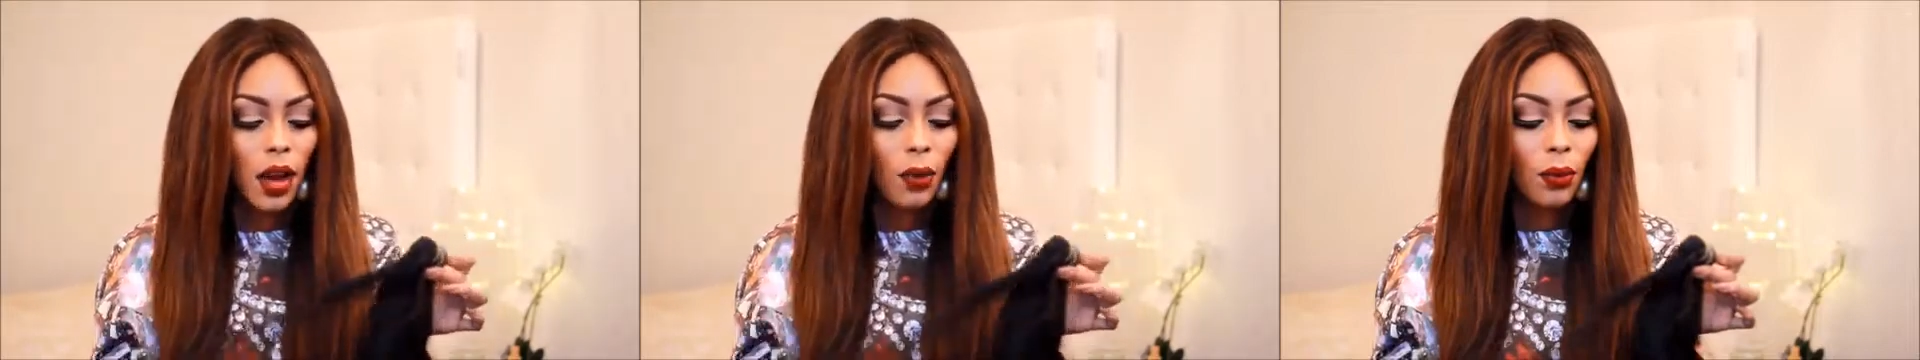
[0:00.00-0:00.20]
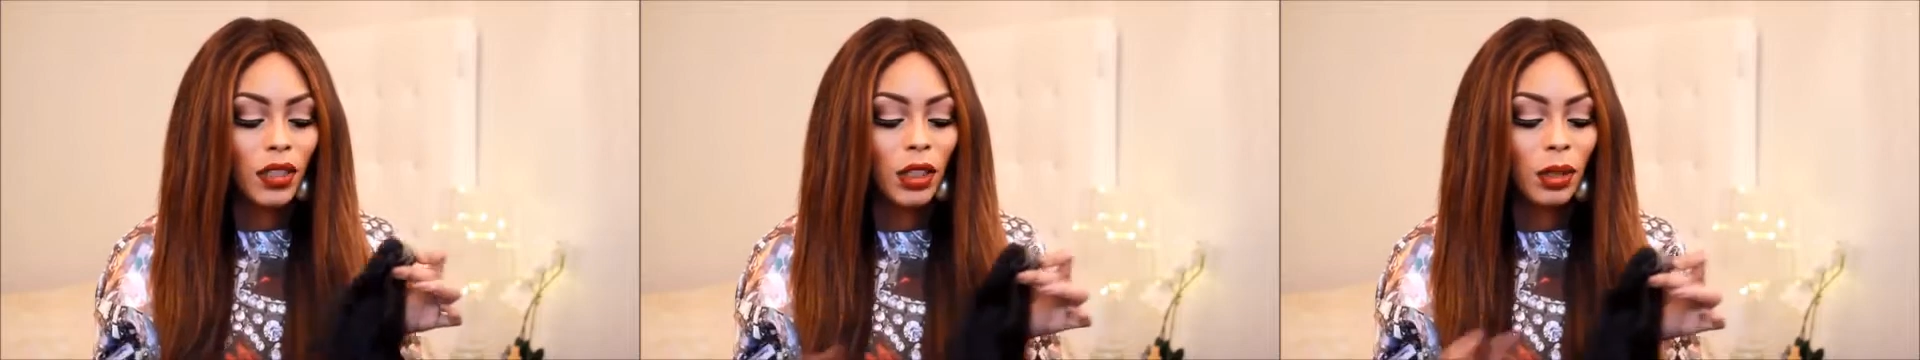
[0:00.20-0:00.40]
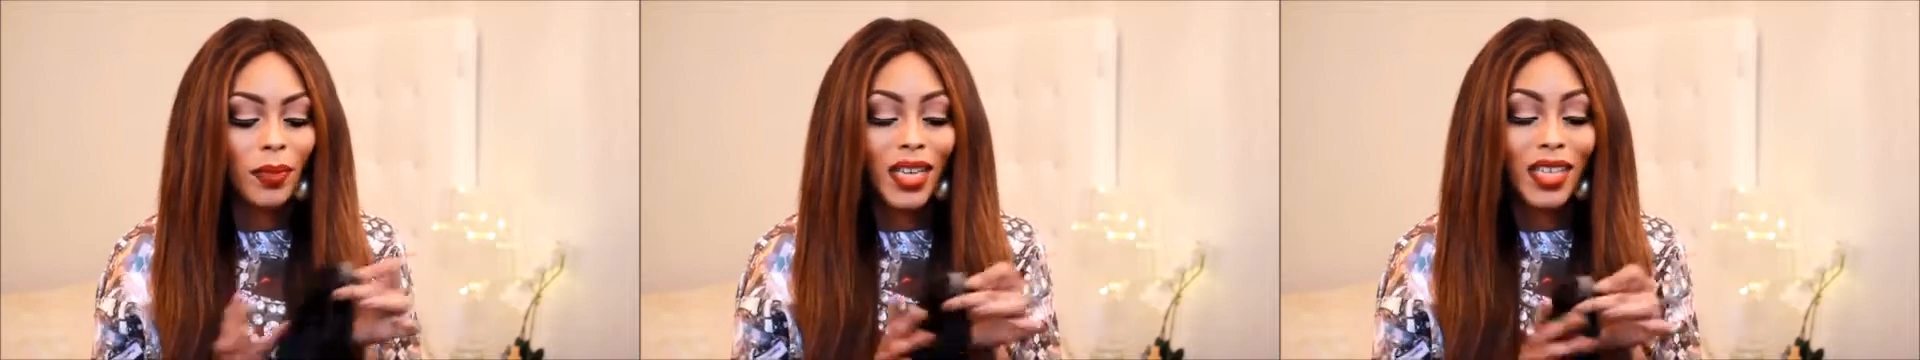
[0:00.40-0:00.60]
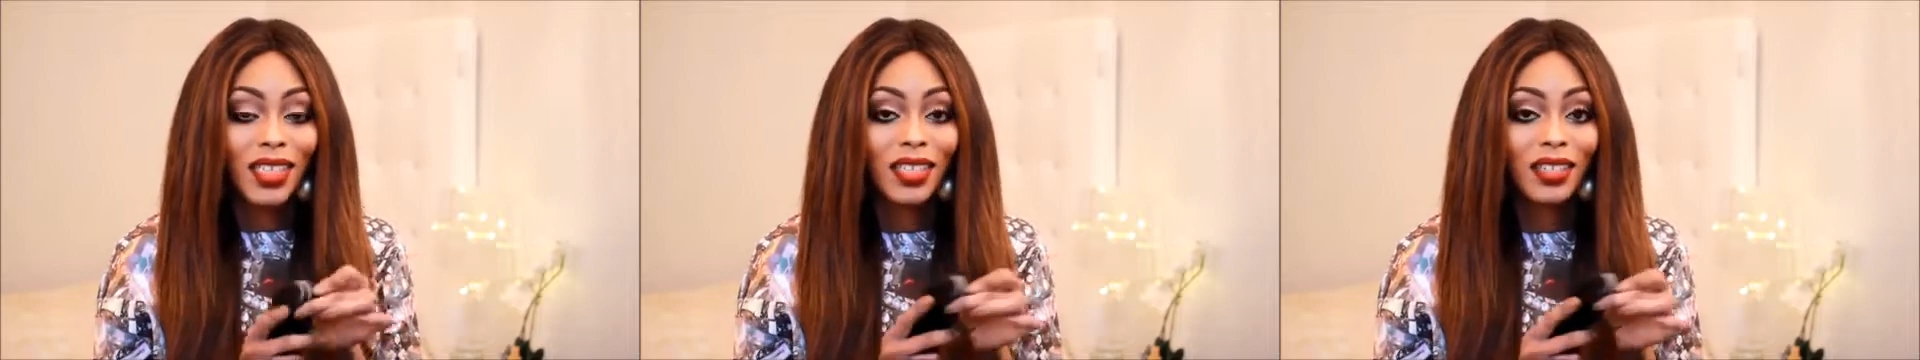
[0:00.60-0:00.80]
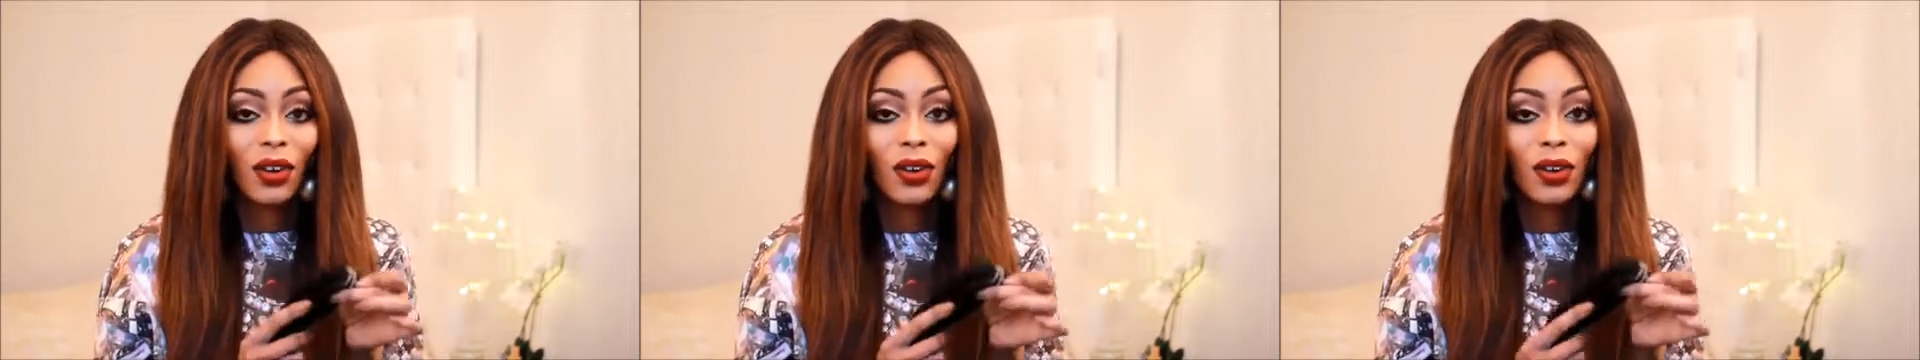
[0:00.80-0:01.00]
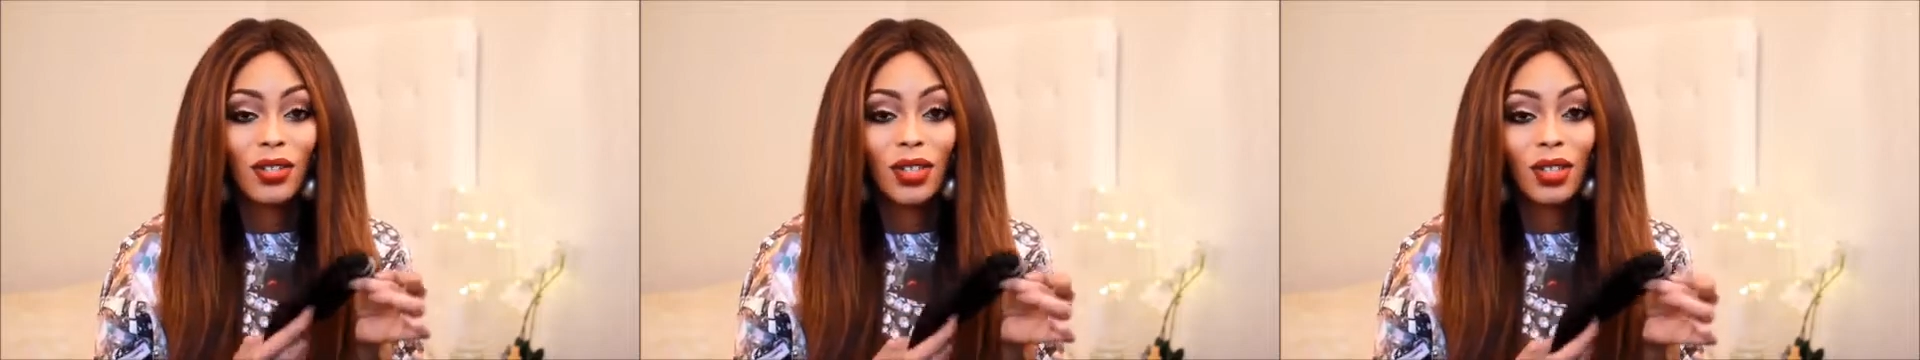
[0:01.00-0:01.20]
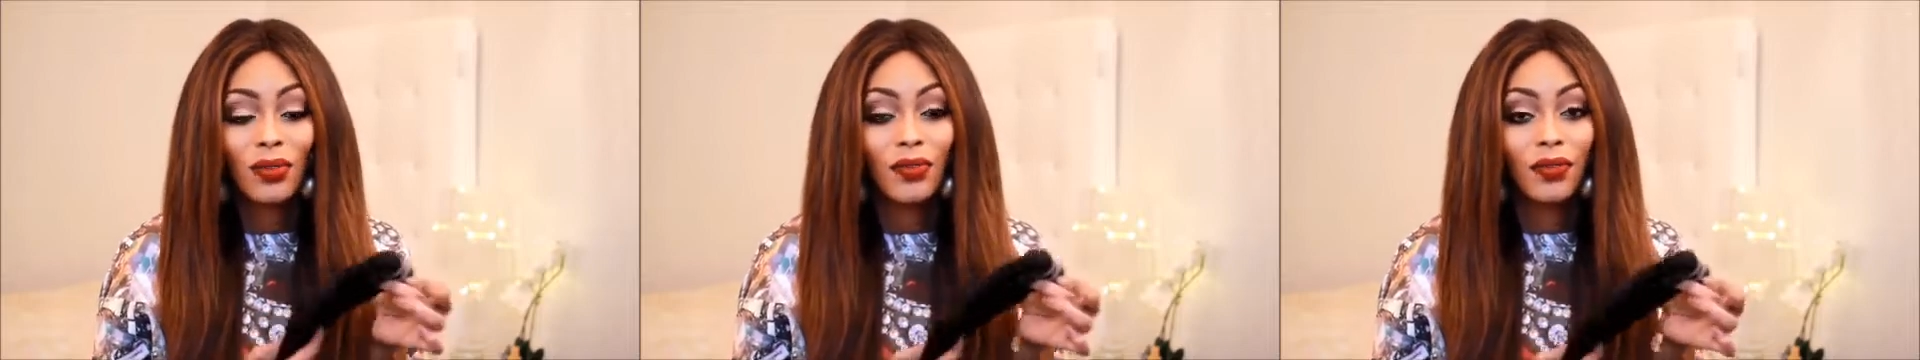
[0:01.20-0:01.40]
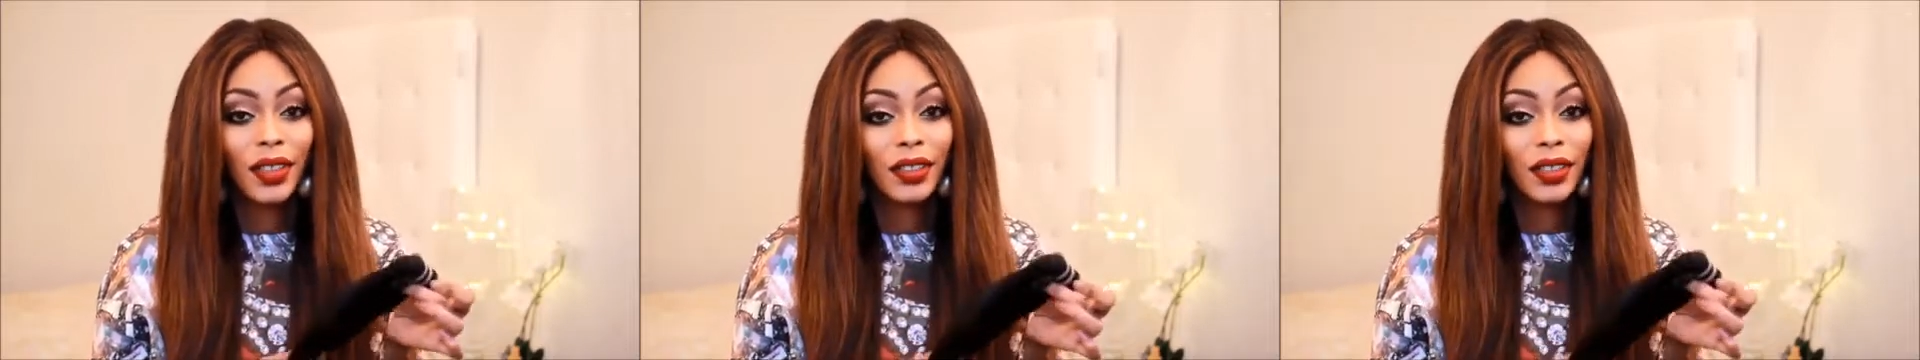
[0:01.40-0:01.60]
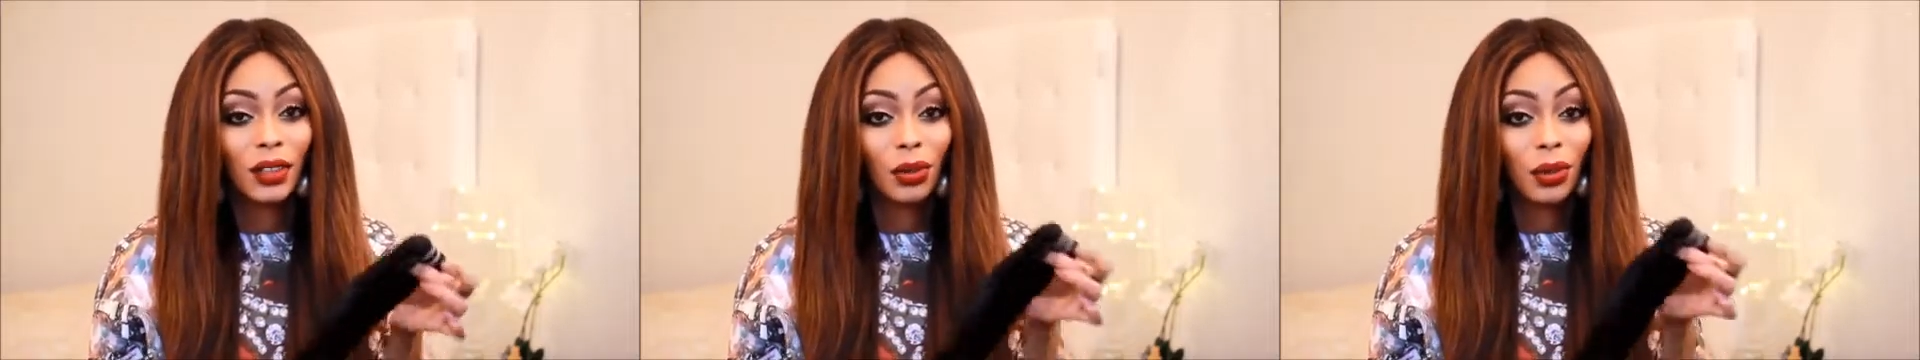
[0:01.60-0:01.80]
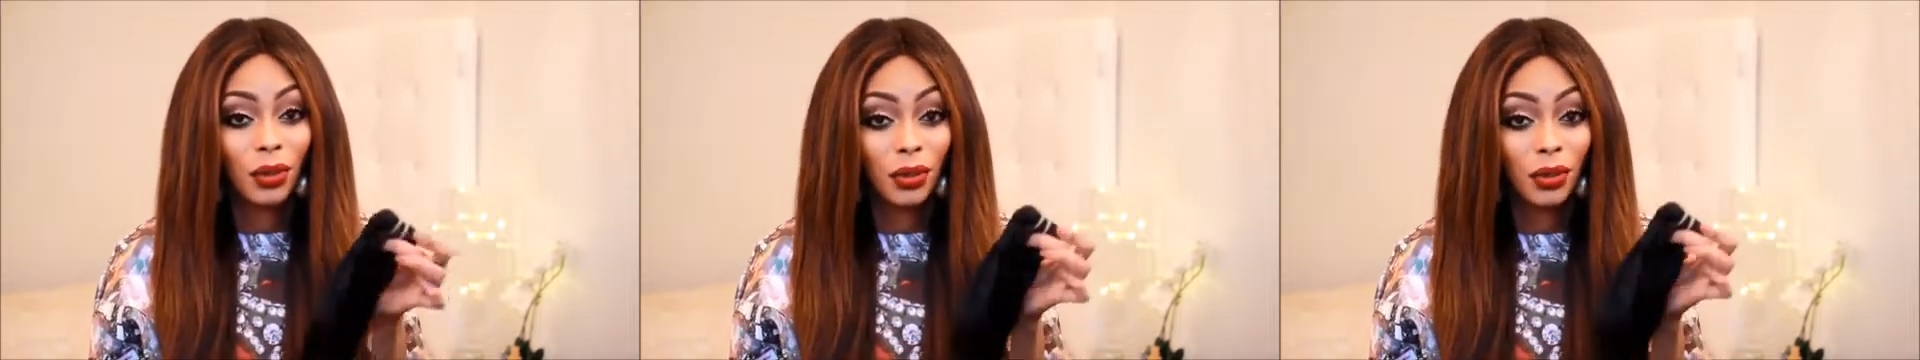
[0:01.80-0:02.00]
which makes it also very
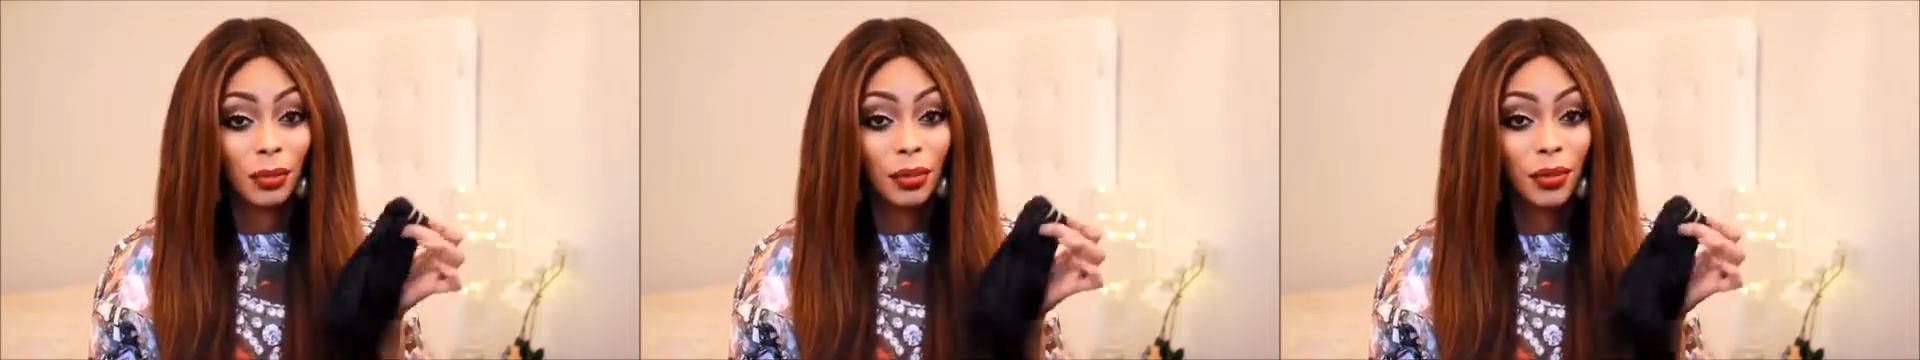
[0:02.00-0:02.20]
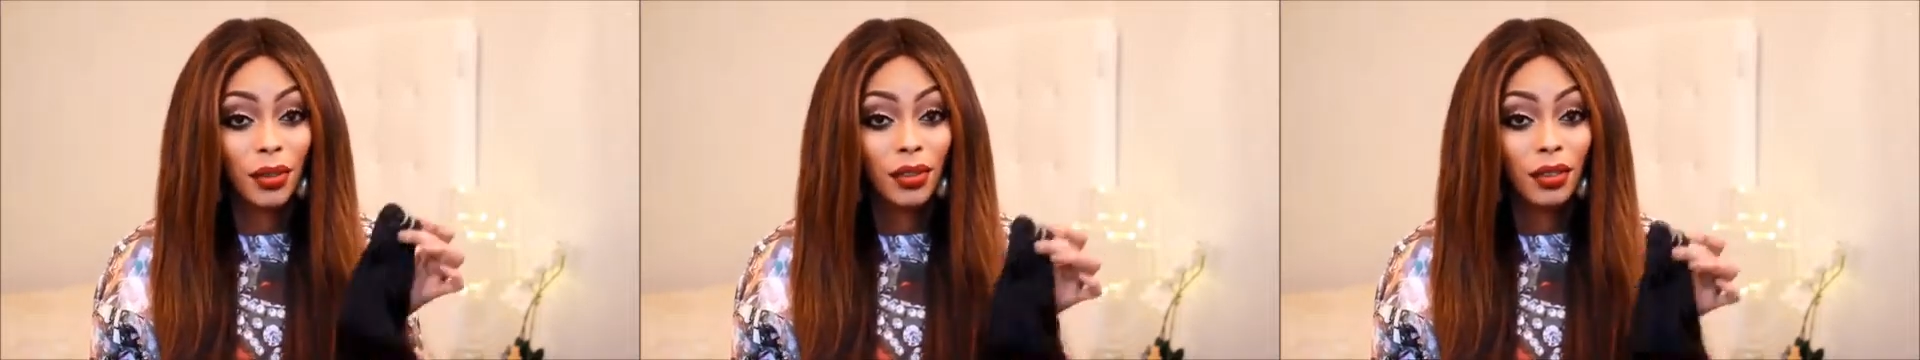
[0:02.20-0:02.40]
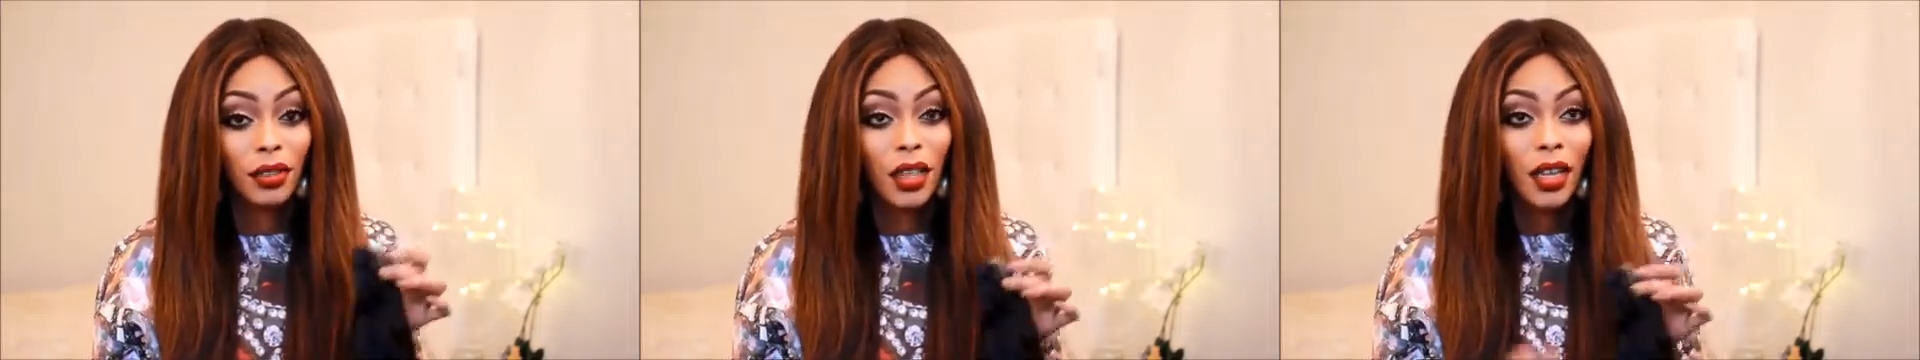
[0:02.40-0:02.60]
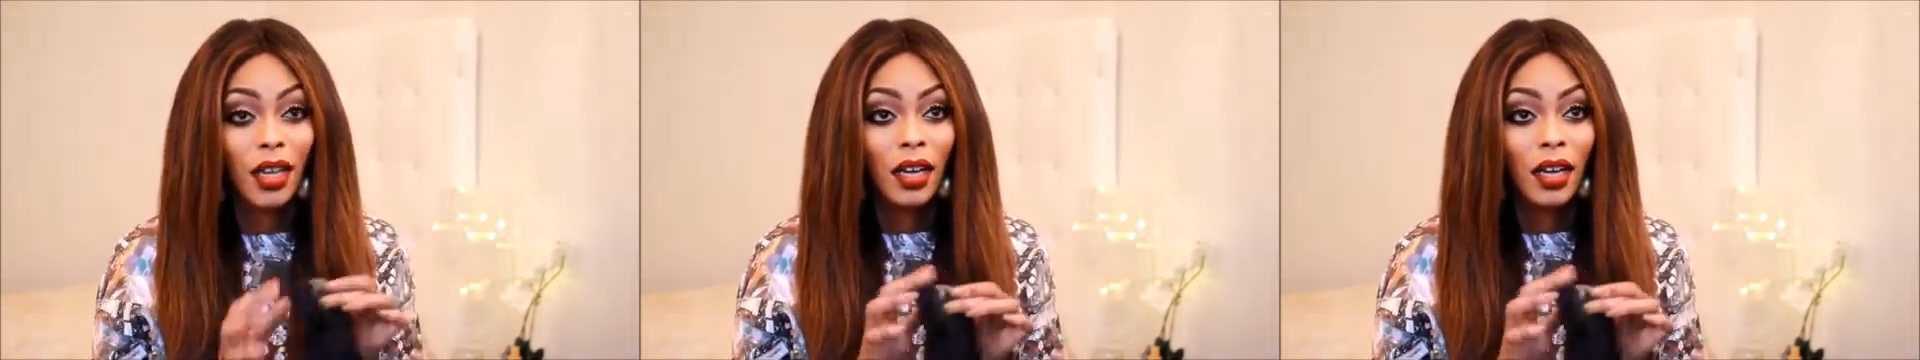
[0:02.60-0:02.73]
durable.